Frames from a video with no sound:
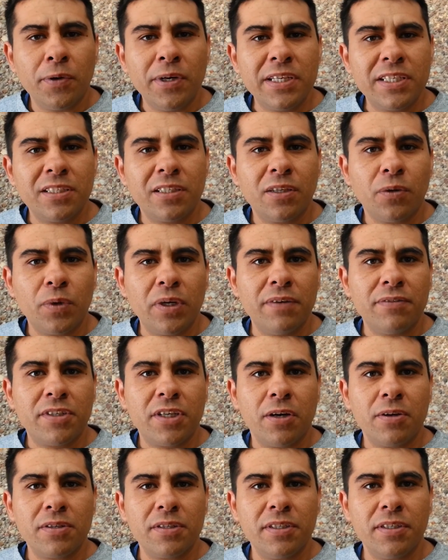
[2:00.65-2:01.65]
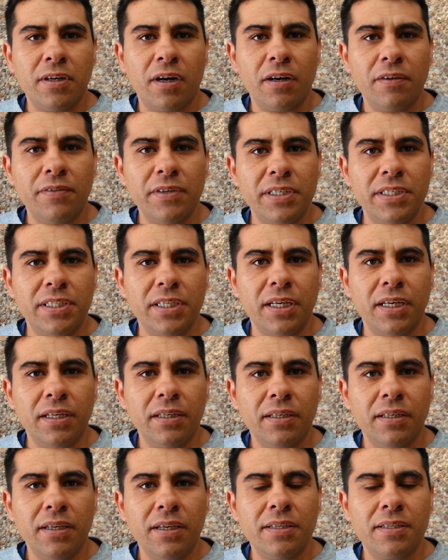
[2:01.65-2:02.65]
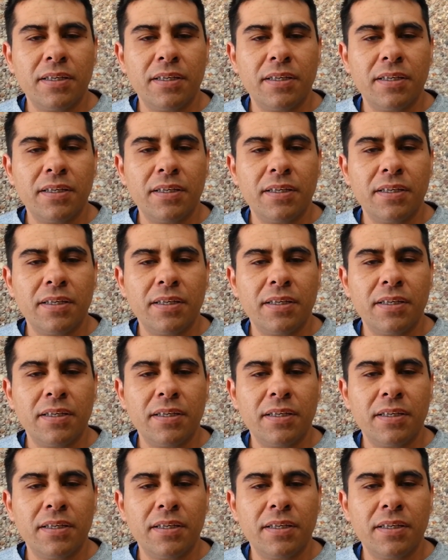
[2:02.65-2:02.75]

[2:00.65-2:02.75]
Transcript: reason that we have chosen the RV jet is